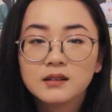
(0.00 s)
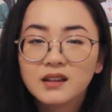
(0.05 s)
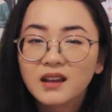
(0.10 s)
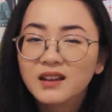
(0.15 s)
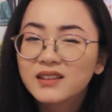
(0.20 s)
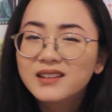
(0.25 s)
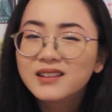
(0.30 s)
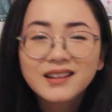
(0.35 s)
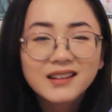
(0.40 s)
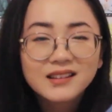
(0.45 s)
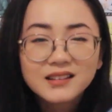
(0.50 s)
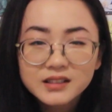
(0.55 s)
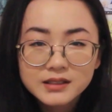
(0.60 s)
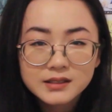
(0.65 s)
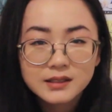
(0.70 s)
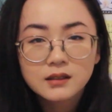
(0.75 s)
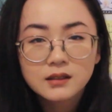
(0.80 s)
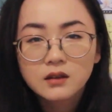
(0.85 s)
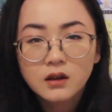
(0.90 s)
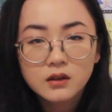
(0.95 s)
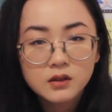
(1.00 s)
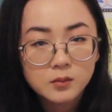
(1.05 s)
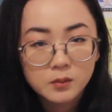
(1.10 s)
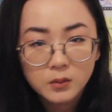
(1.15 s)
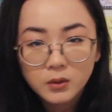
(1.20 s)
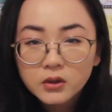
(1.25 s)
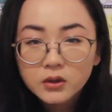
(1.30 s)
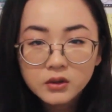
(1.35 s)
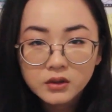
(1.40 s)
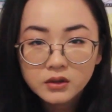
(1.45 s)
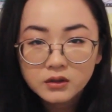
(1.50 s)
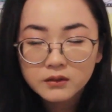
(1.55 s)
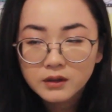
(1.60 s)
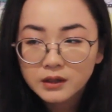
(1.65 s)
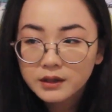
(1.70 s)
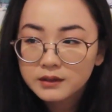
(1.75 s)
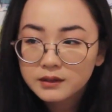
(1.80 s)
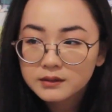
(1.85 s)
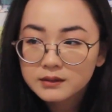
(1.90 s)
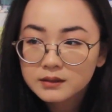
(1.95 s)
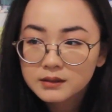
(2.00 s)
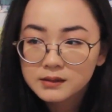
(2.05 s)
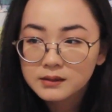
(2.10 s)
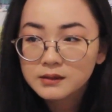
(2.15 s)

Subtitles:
I think at least I got the murder right.